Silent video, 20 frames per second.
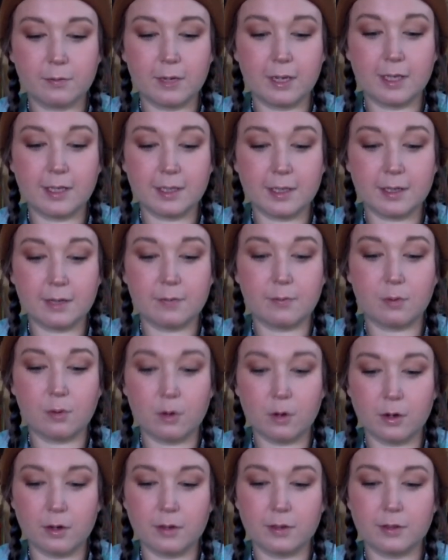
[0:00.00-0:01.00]
is it
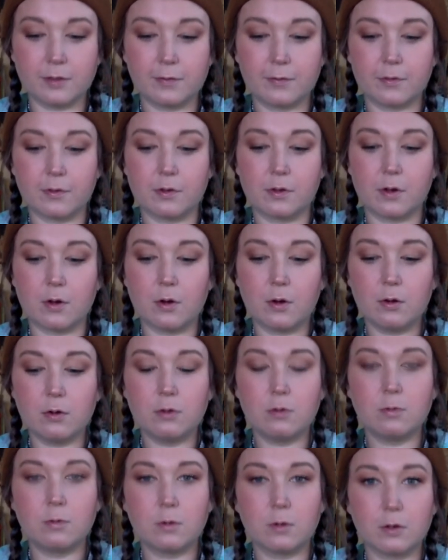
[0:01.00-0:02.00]
important for the whole
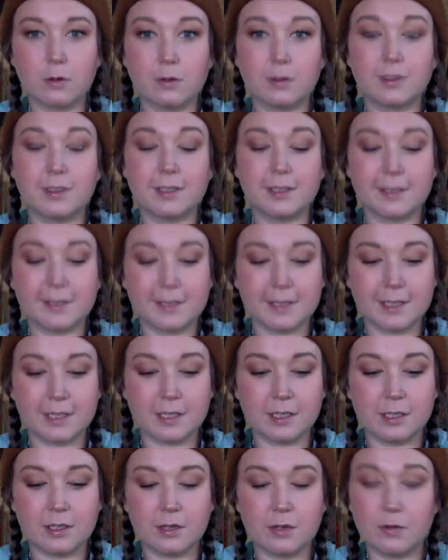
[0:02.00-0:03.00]
world to
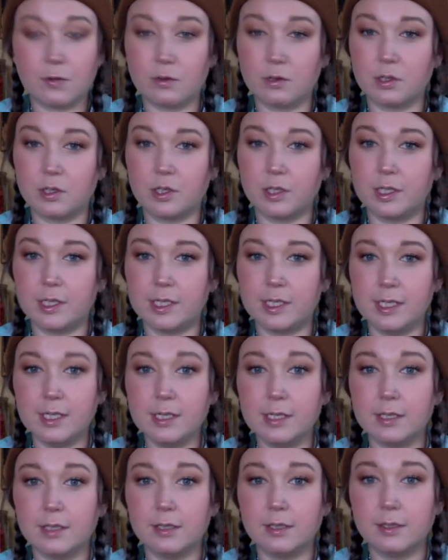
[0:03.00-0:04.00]
see your good
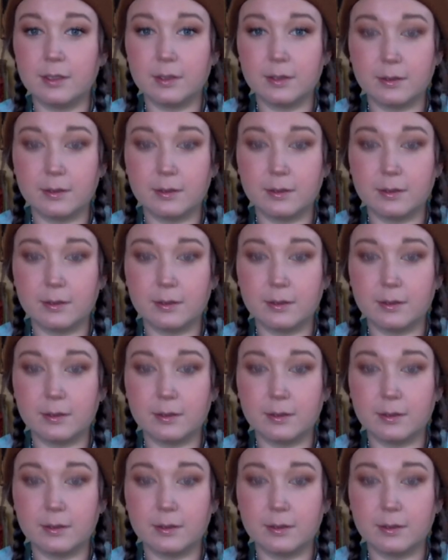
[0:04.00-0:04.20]
deeds?